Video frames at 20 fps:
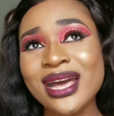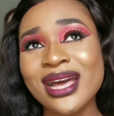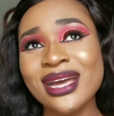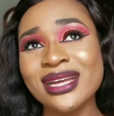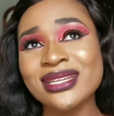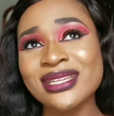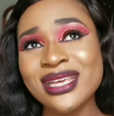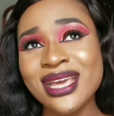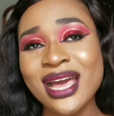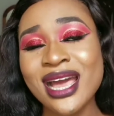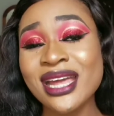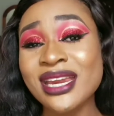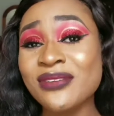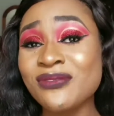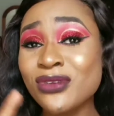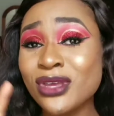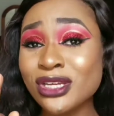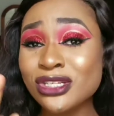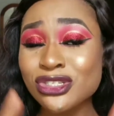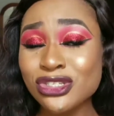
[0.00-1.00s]
And yeah, and
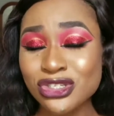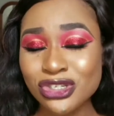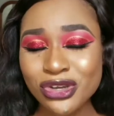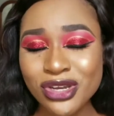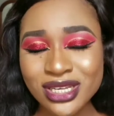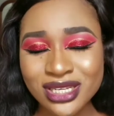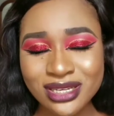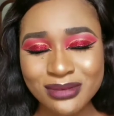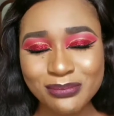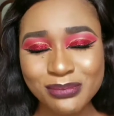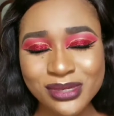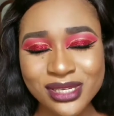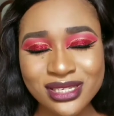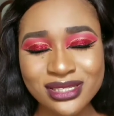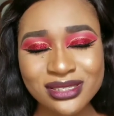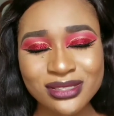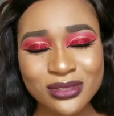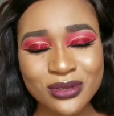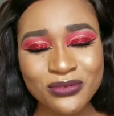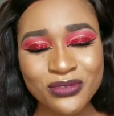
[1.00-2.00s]
if you enjoyed it,
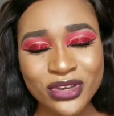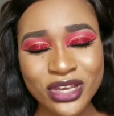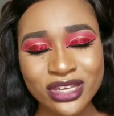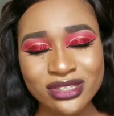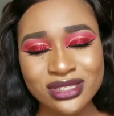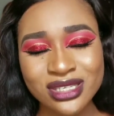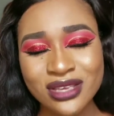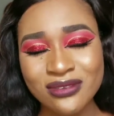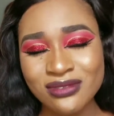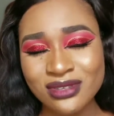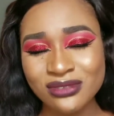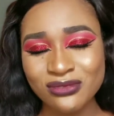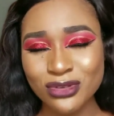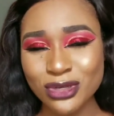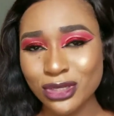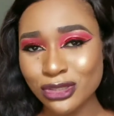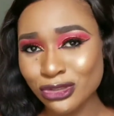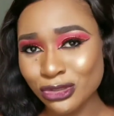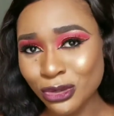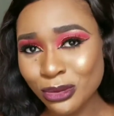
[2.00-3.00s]
please don't forget to give this
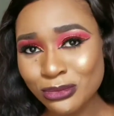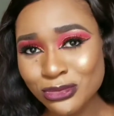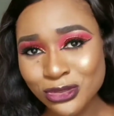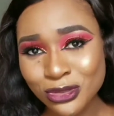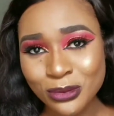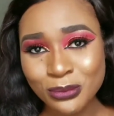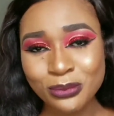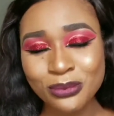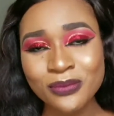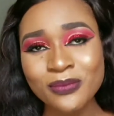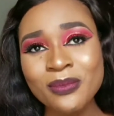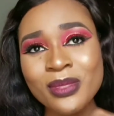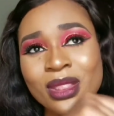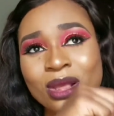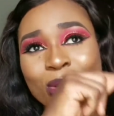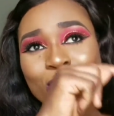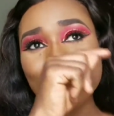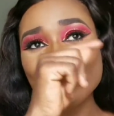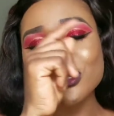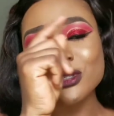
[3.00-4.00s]
video a thumbs up.
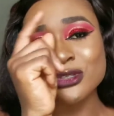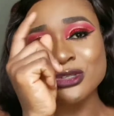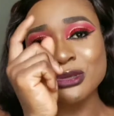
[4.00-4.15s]
Also